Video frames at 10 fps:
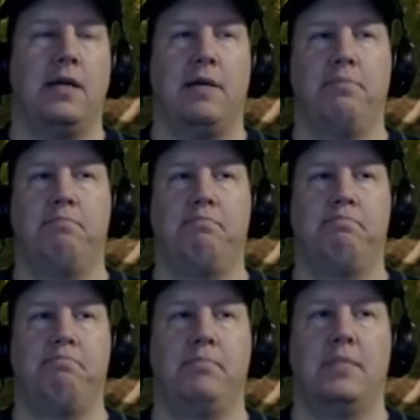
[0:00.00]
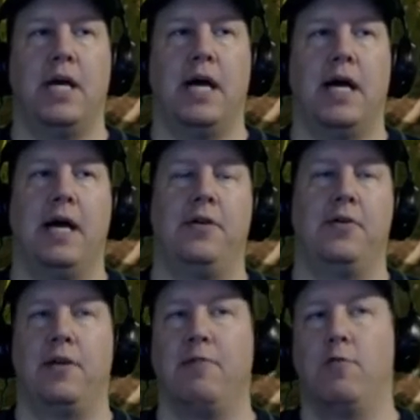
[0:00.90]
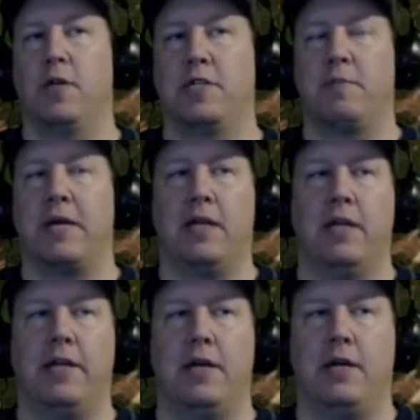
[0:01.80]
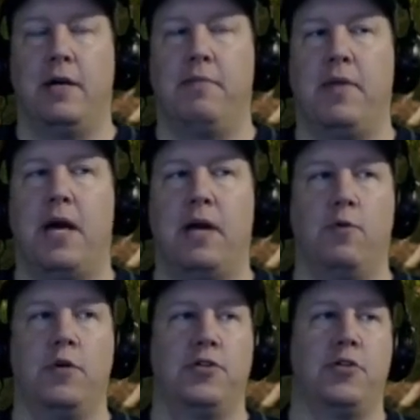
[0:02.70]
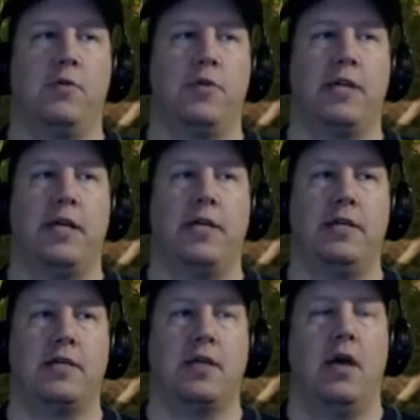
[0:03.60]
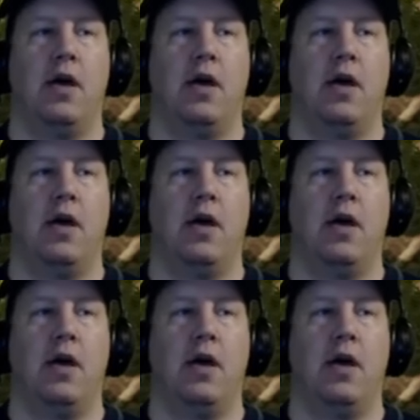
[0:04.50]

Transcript: I'm, um, I don't even want to speculate on it. I'm not real sure what that is.